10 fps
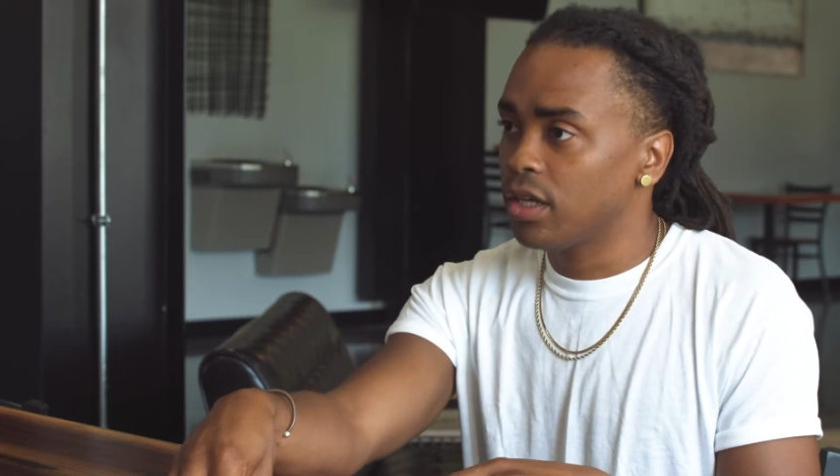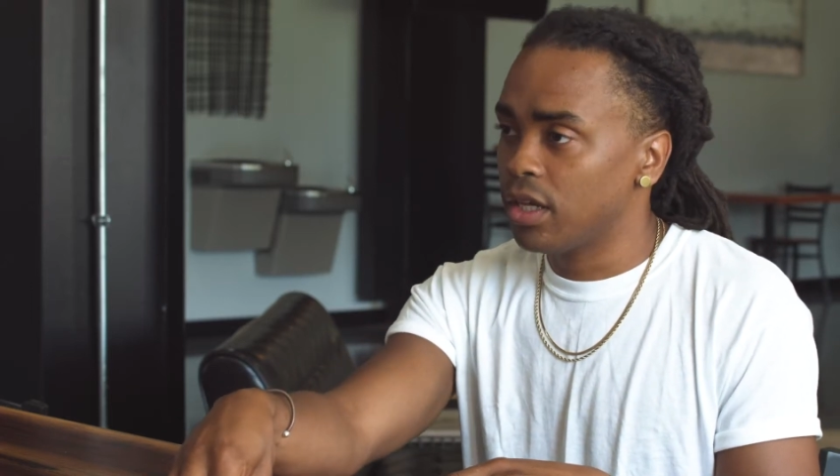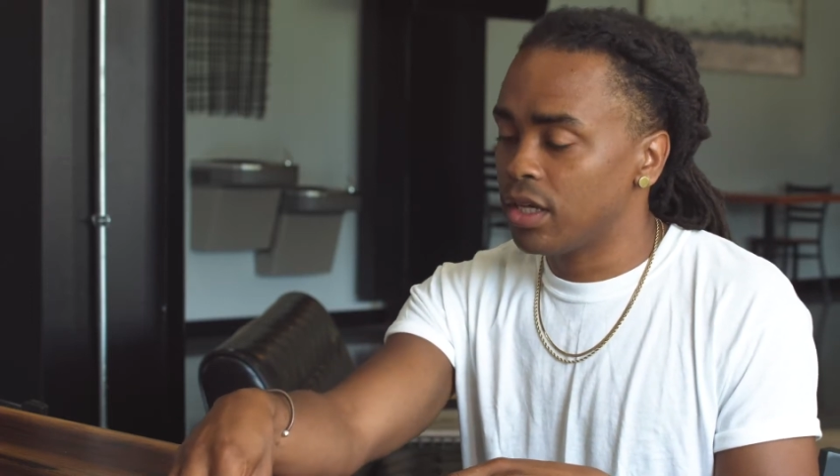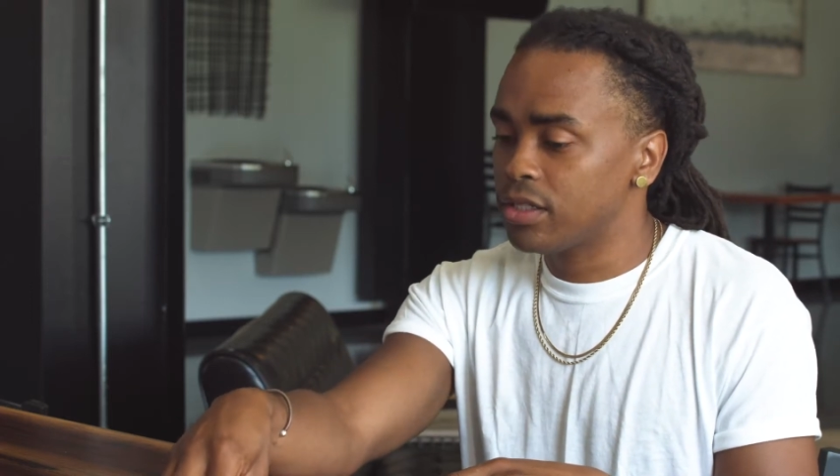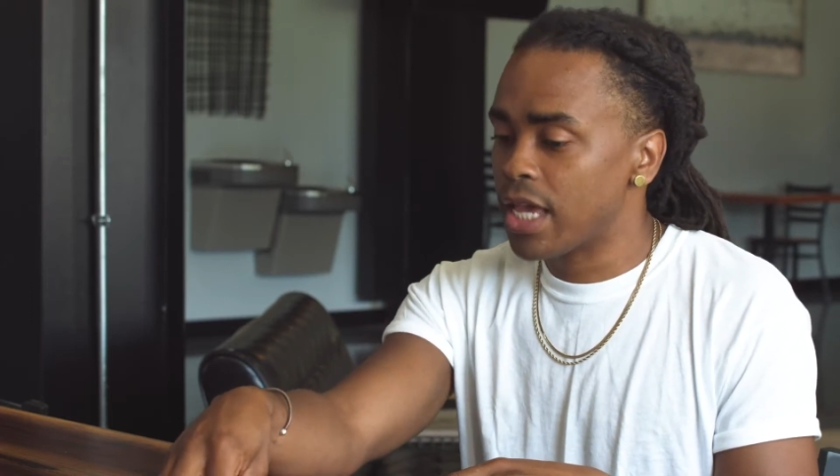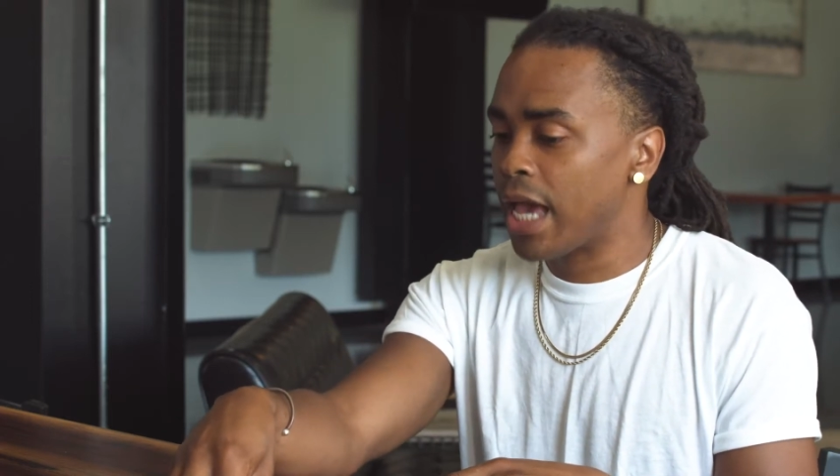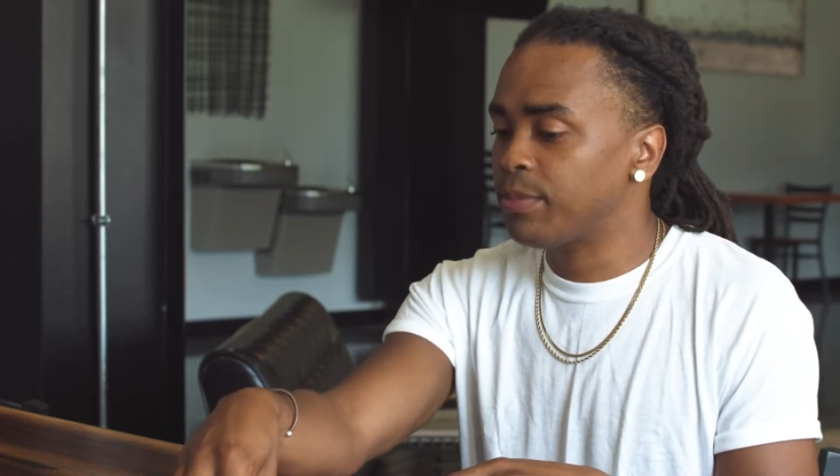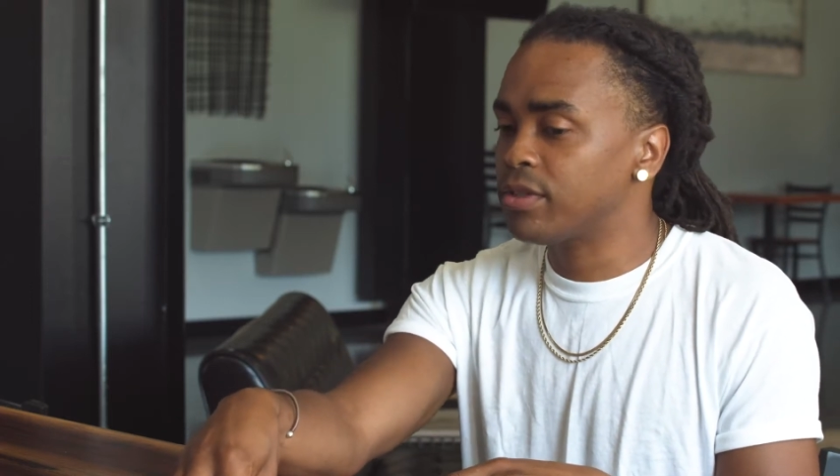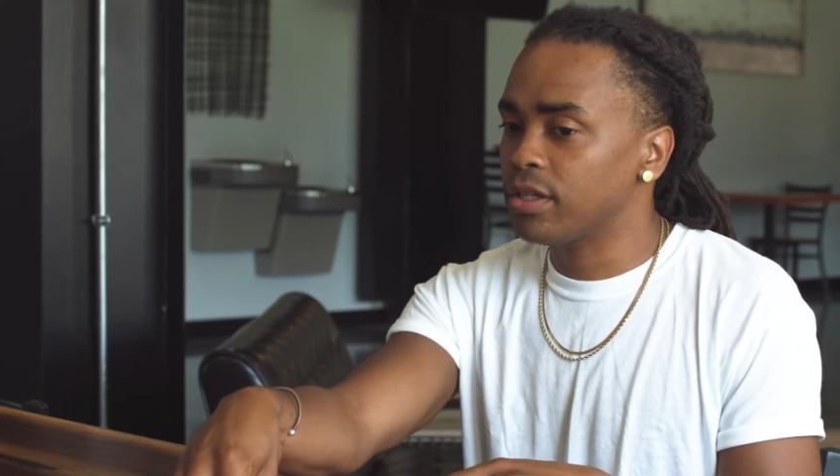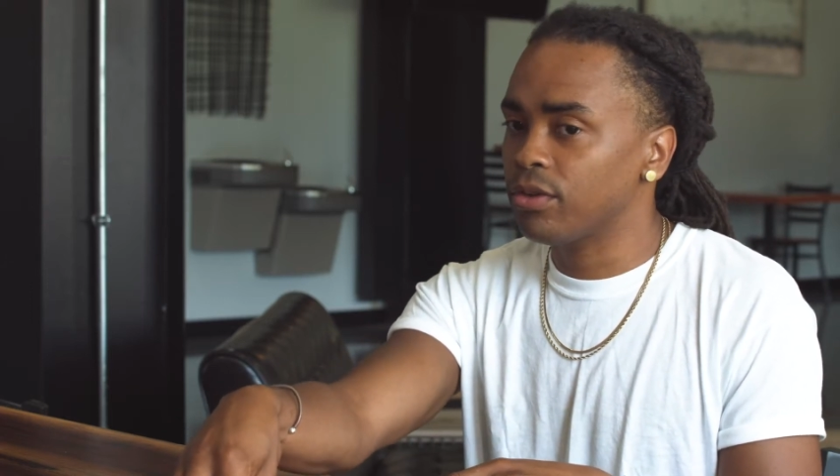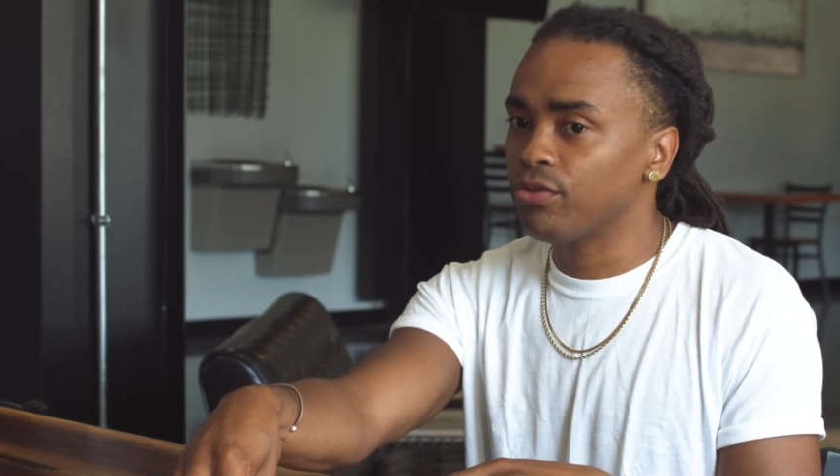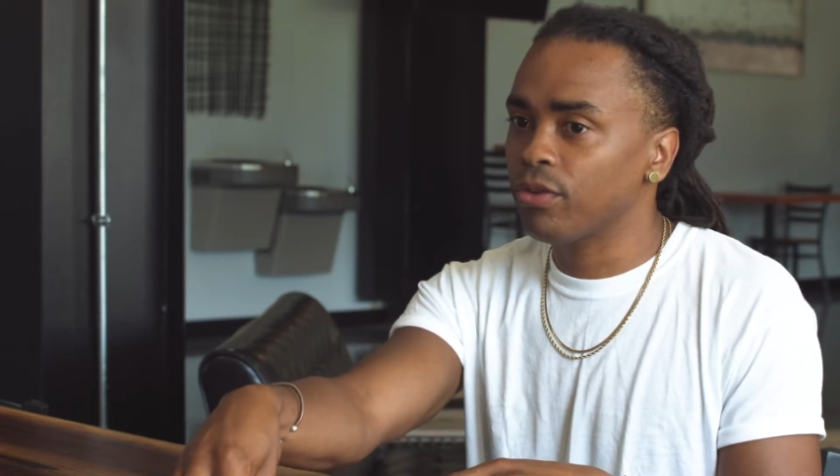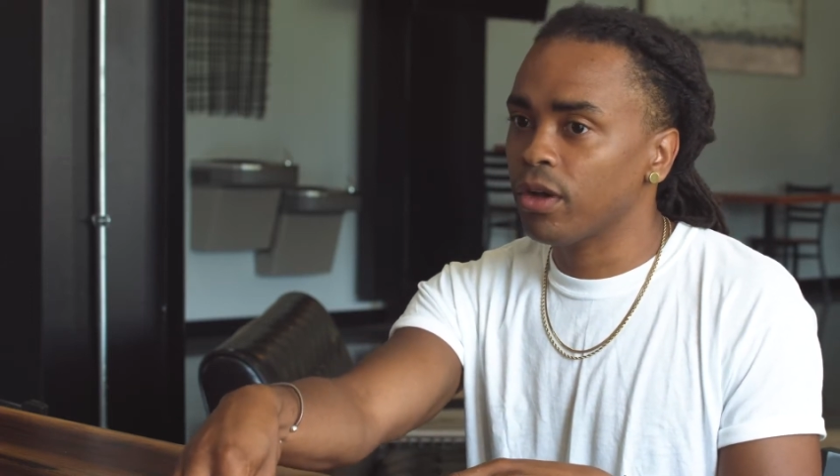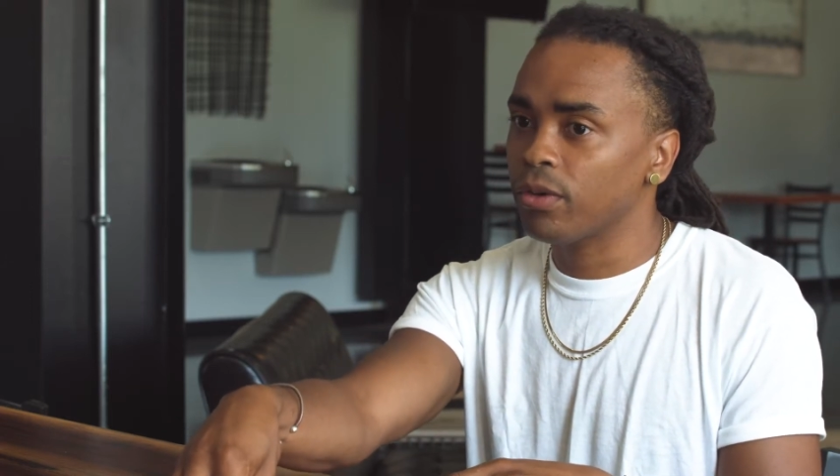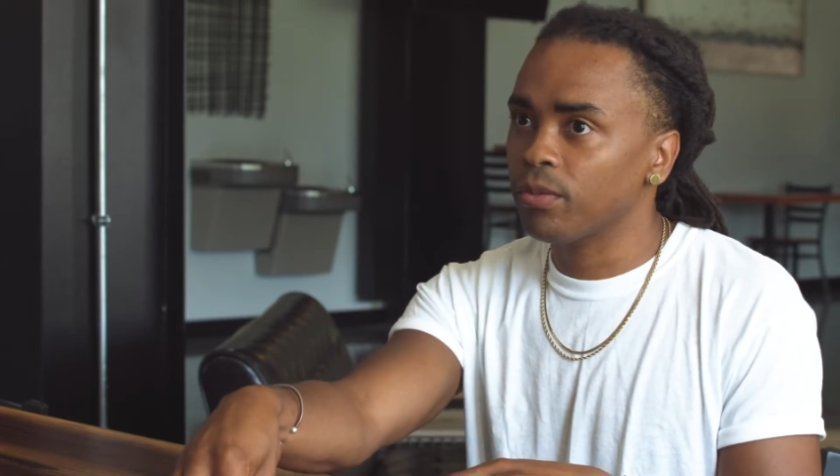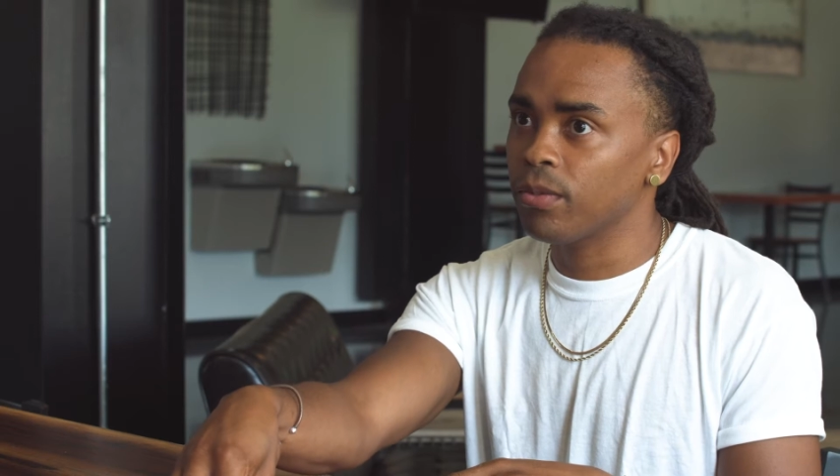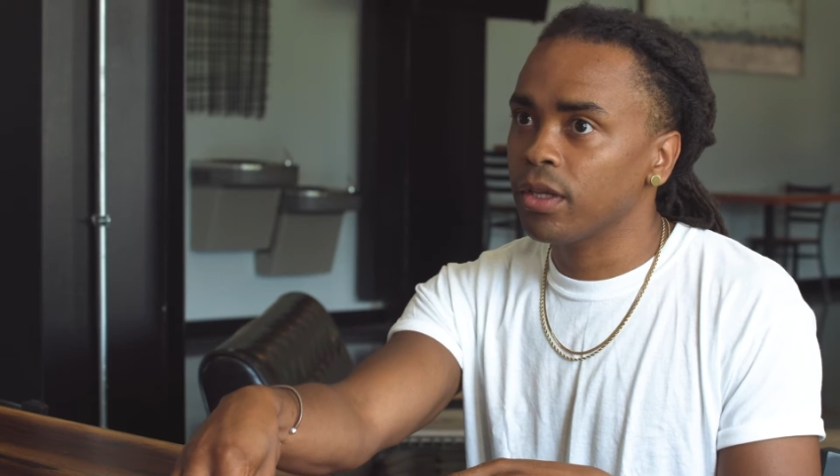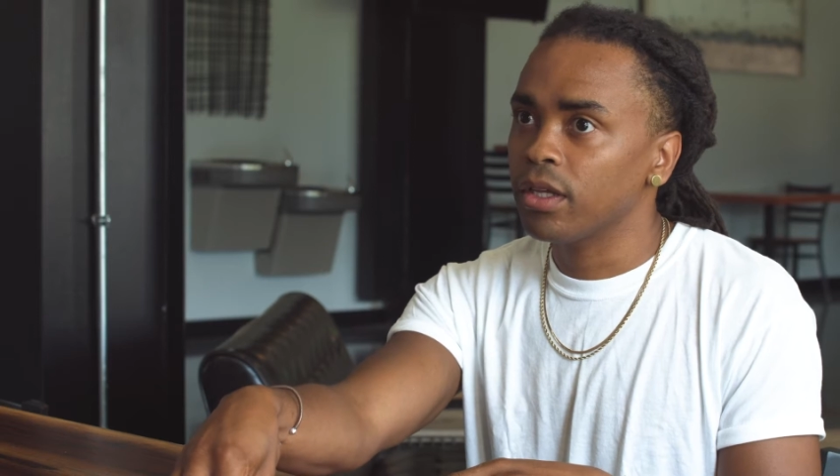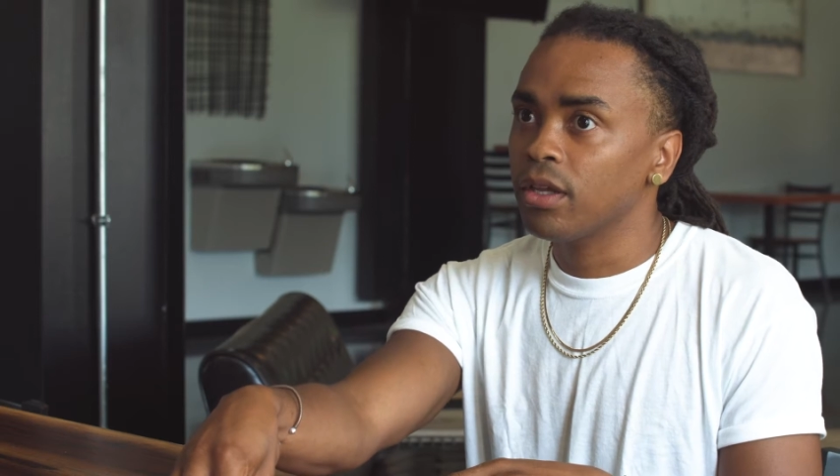it's absent from